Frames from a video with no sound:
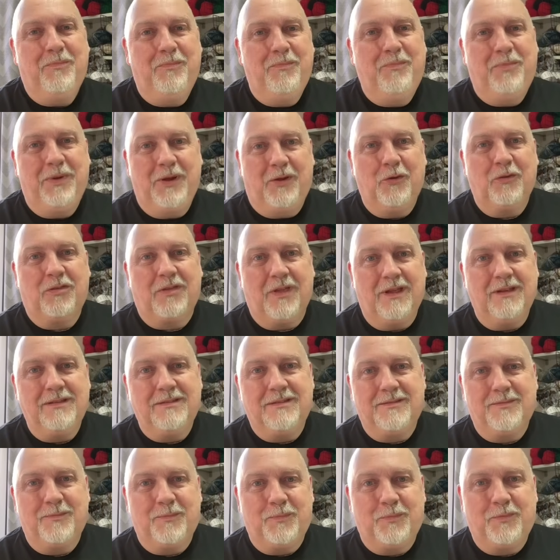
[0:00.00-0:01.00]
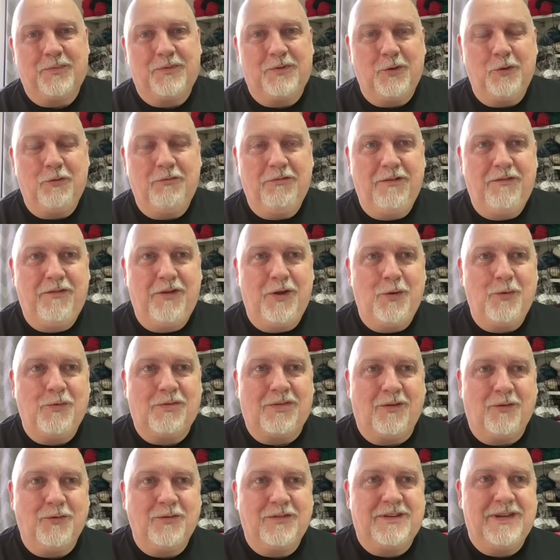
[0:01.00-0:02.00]
because I do
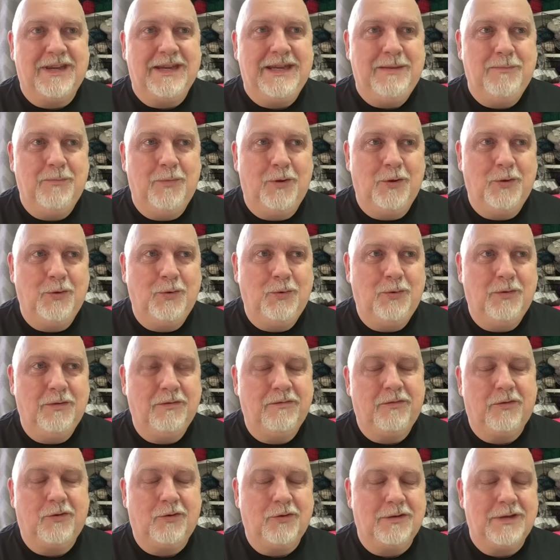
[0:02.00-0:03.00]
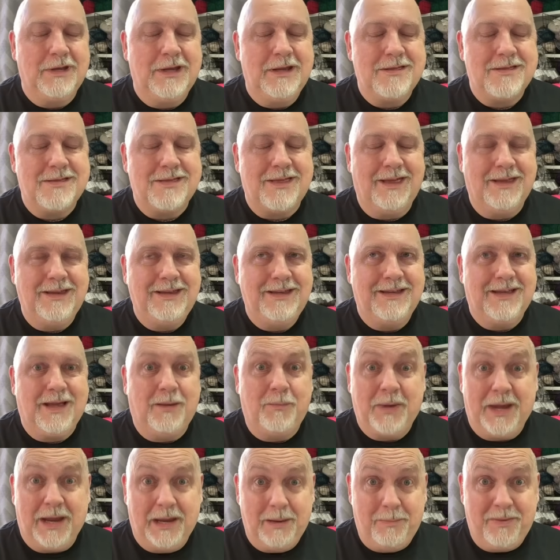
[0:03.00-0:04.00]
reviews on Temu. For goodness sake,
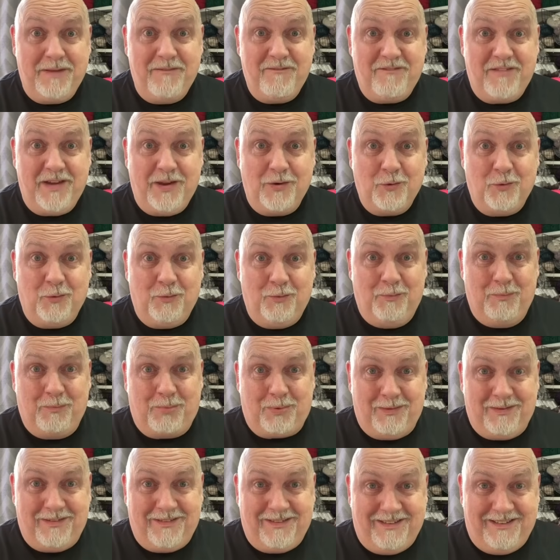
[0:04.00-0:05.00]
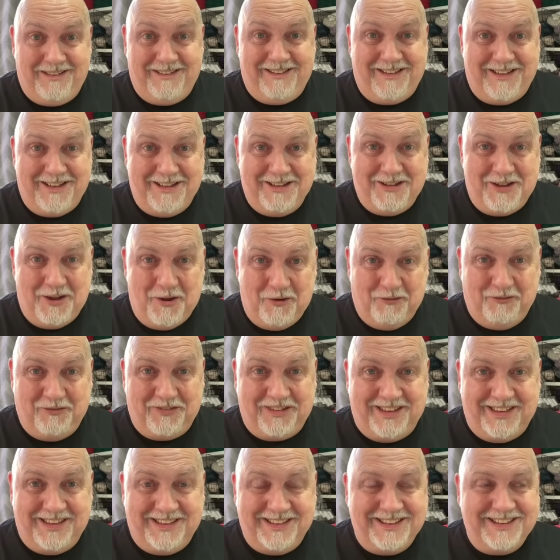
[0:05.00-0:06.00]
I'm getting a bit fed up of
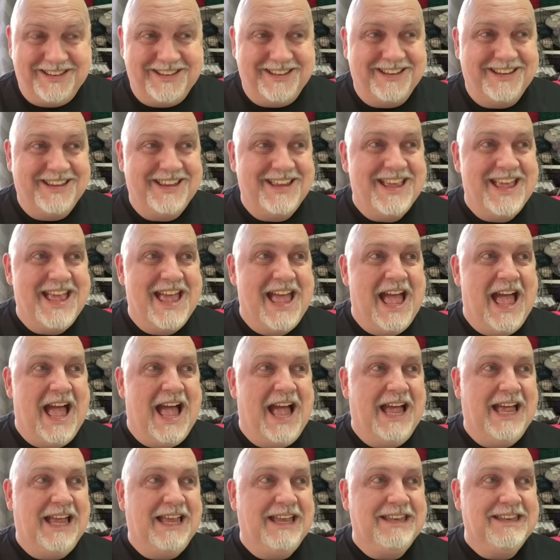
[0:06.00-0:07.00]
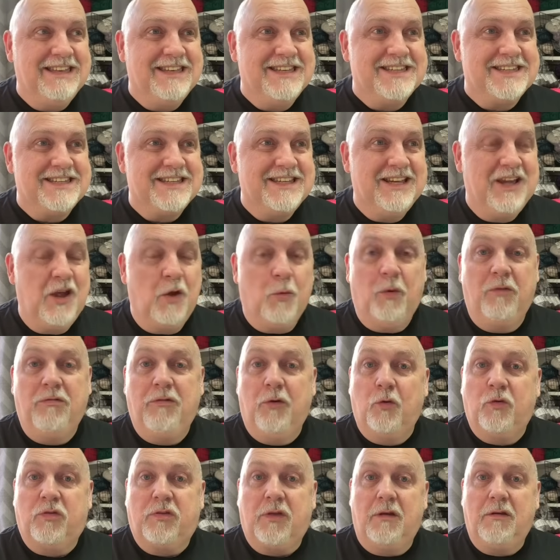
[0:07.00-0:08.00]
it. And
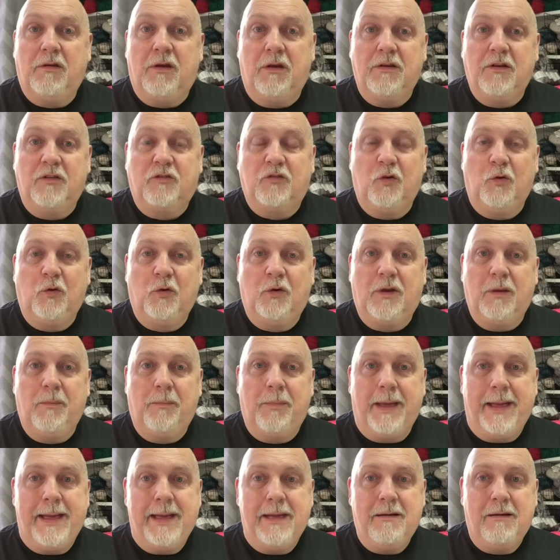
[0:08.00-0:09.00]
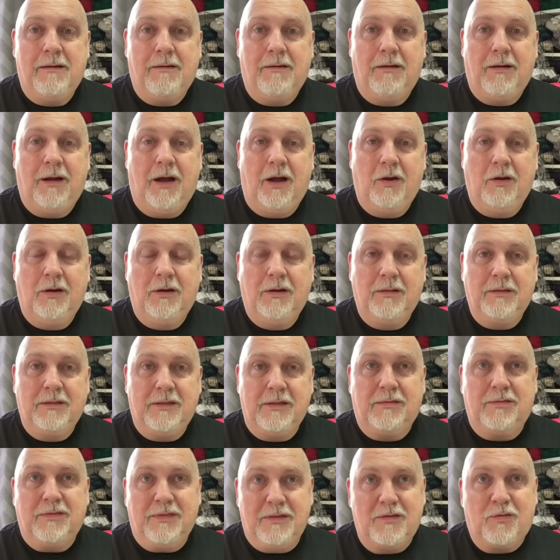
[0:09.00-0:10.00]
we're also going to talk about
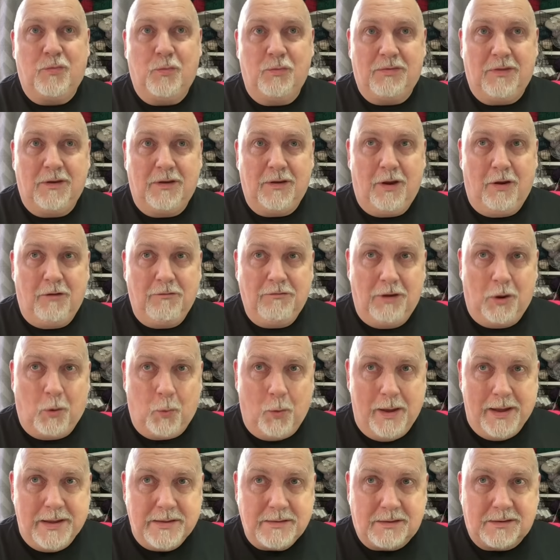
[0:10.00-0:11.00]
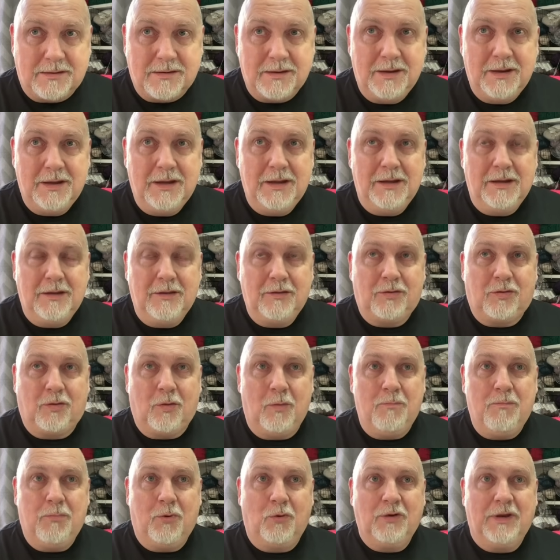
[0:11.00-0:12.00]
this was a request.
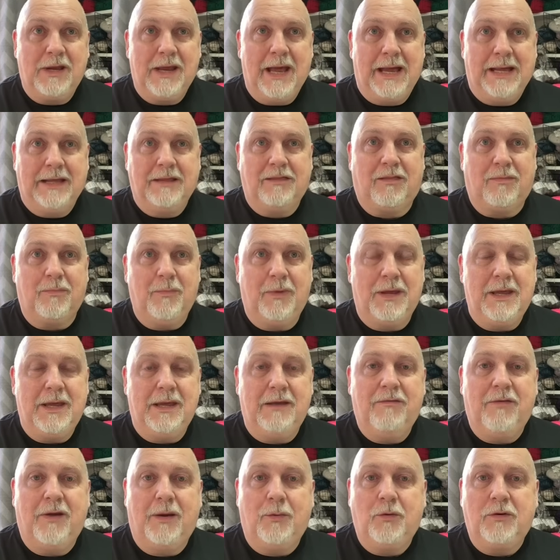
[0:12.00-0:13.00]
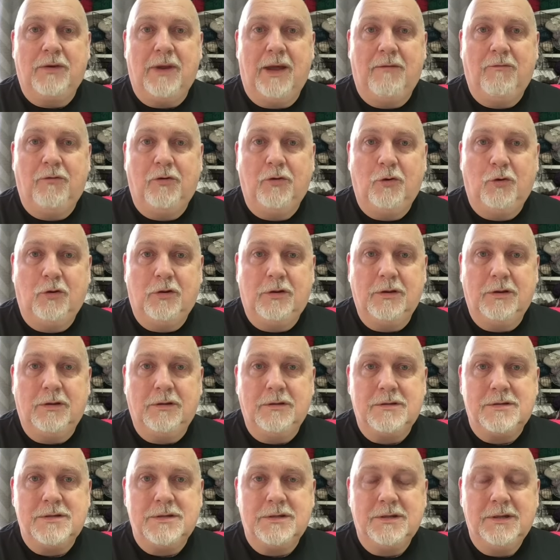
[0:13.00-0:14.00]
Somebody asked me if I would have a look
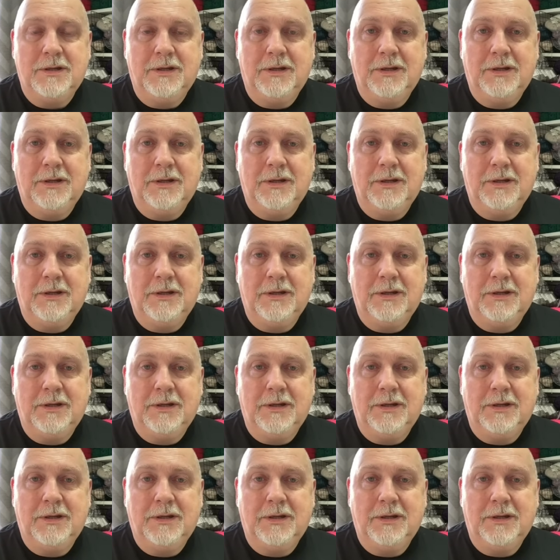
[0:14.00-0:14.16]
at